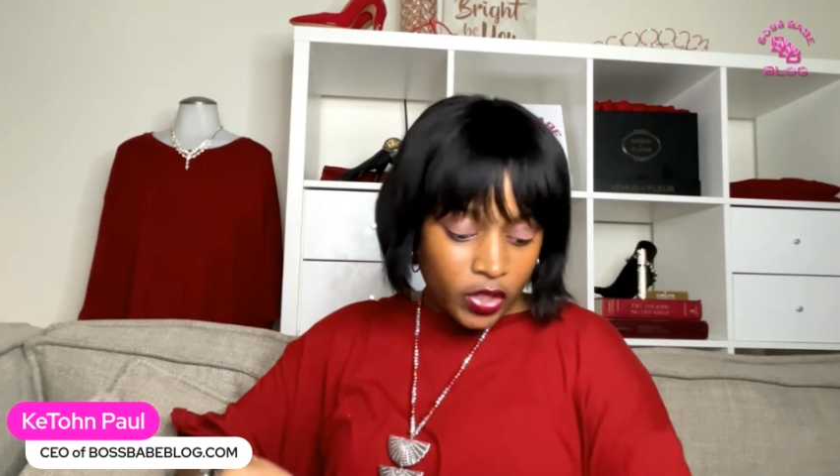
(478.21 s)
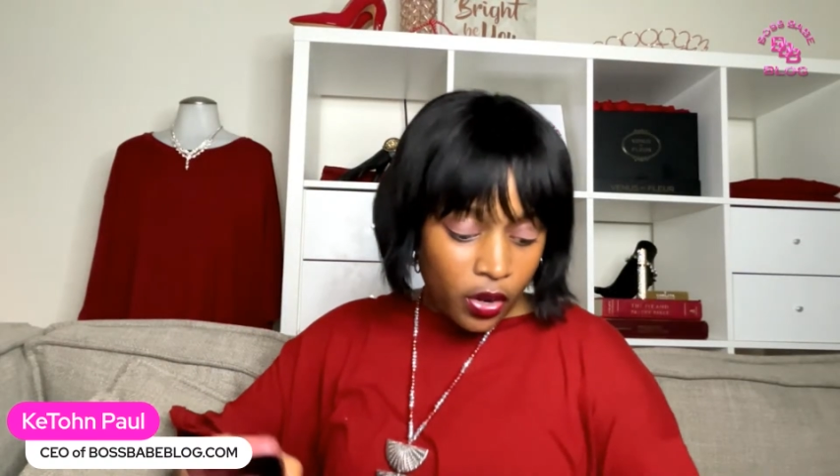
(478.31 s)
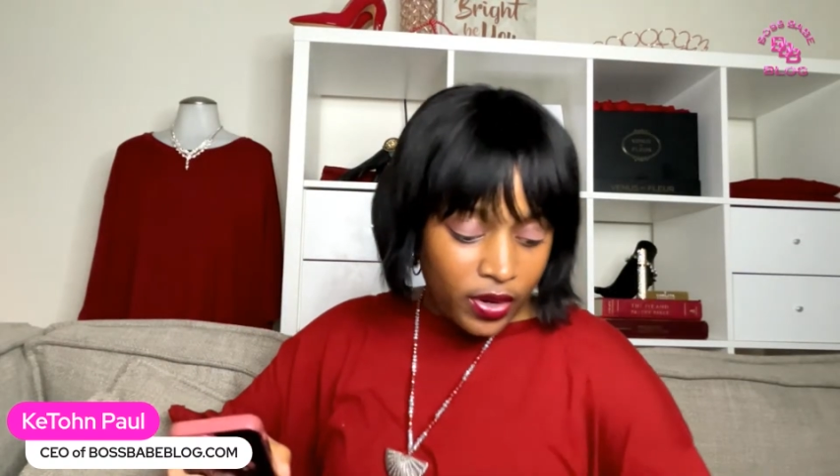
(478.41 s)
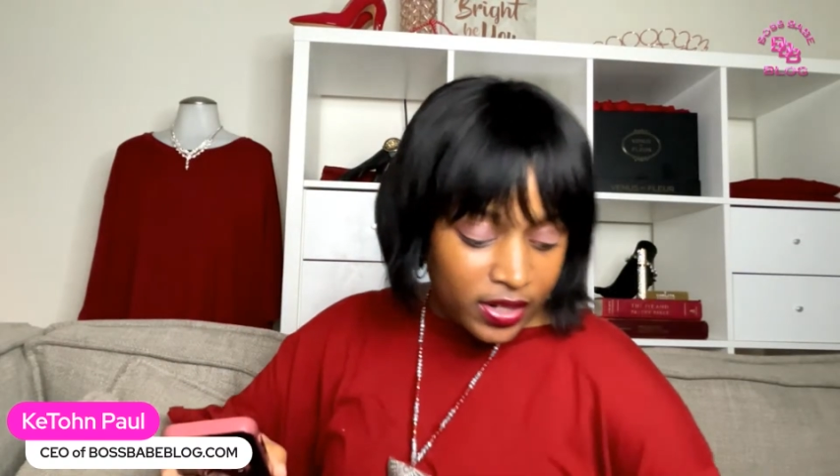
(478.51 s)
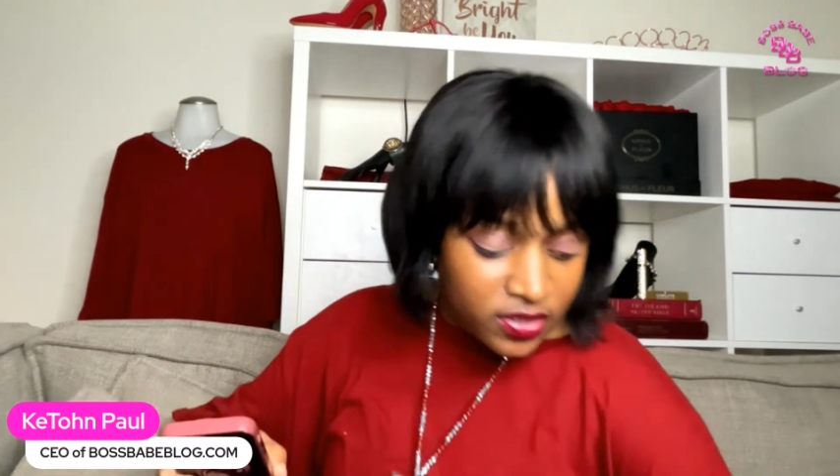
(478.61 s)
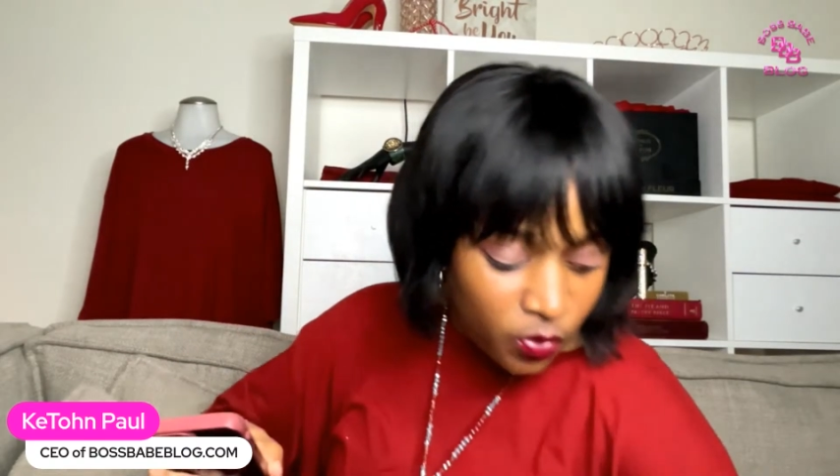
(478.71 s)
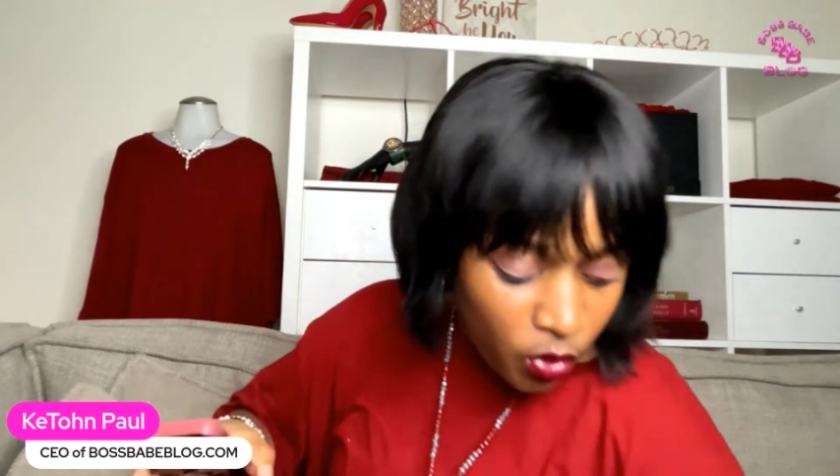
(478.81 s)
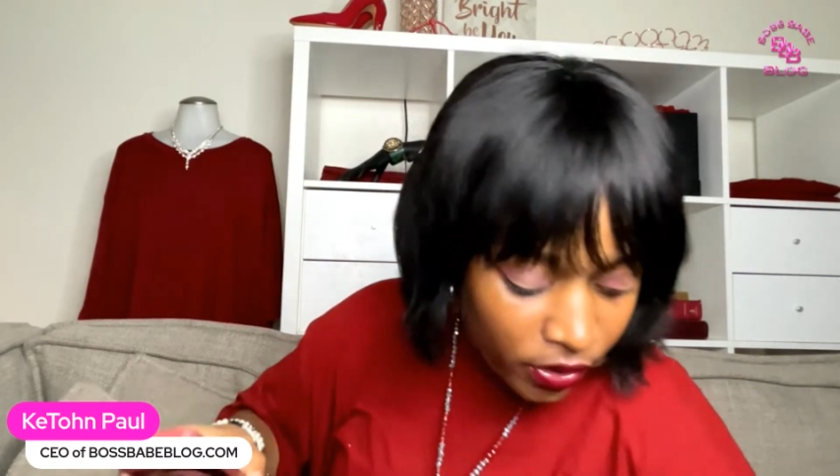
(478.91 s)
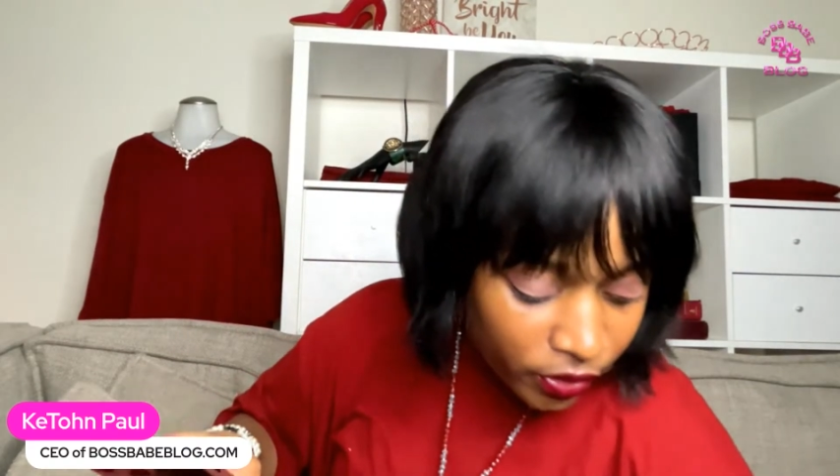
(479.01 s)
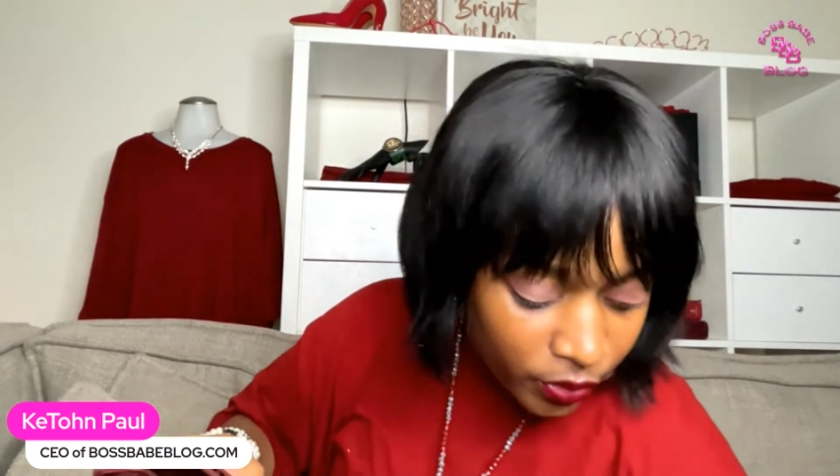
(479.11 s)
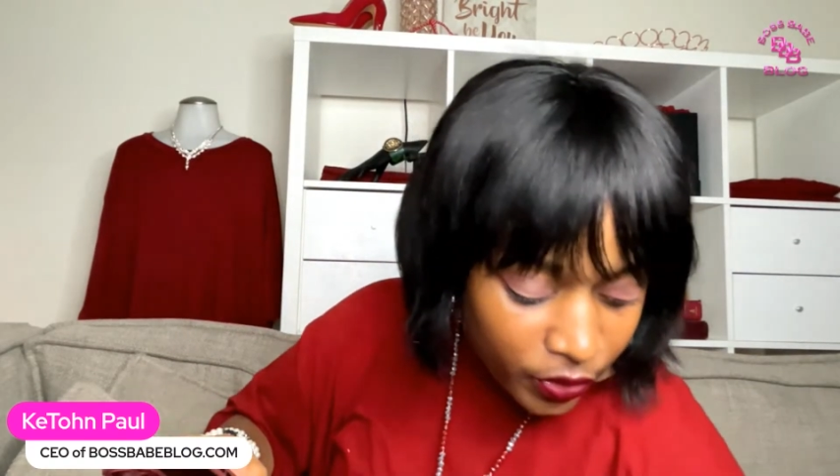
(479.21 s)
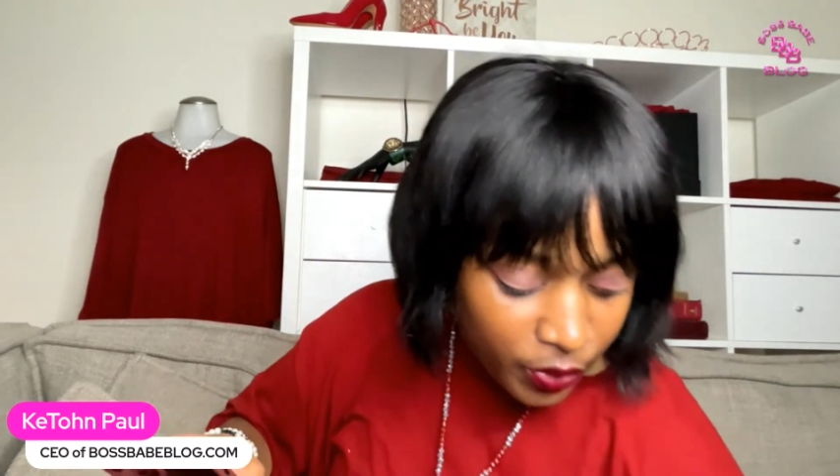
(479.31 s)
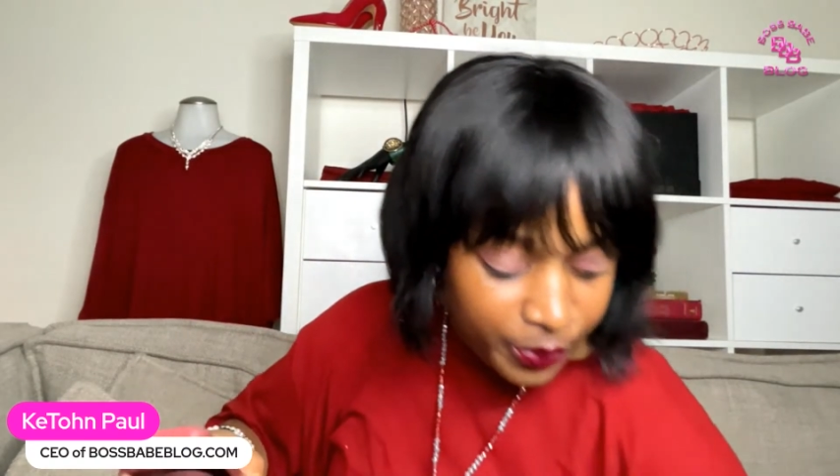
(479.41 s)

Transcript: I need some water. Hold on.